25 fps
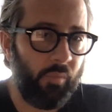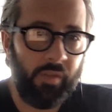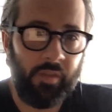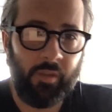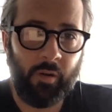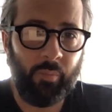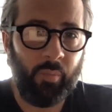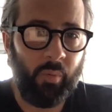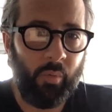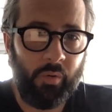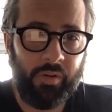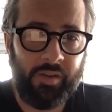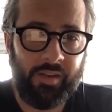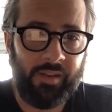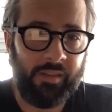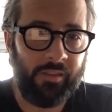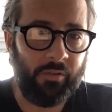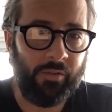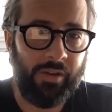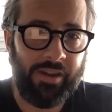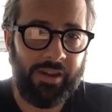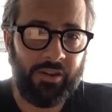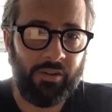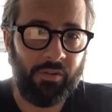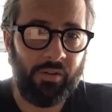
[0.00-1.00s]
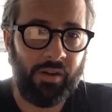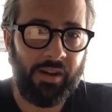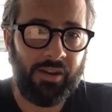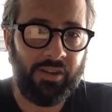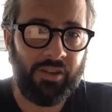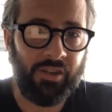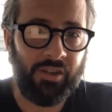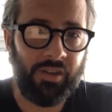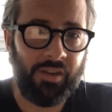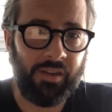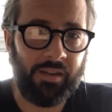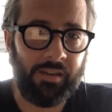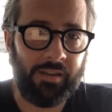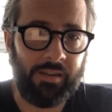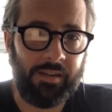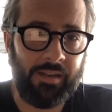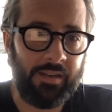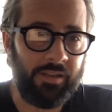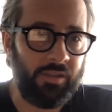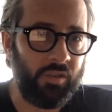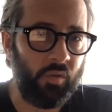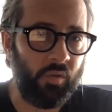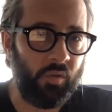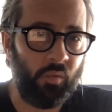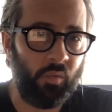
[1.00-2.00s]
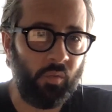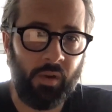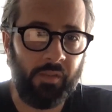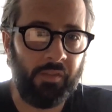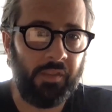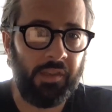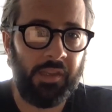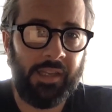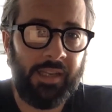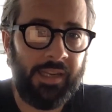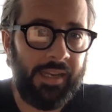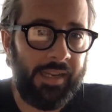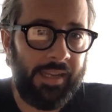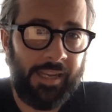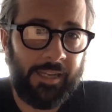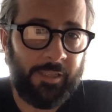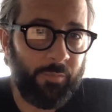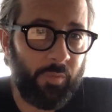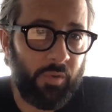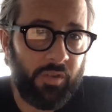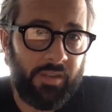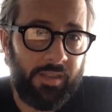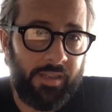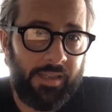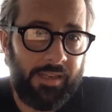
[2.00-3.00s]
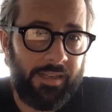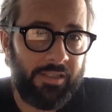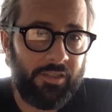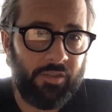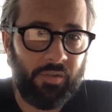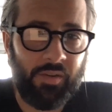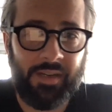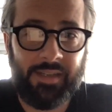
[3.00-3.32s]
they're pointed in the right direction, into one of the leading experts in the industry.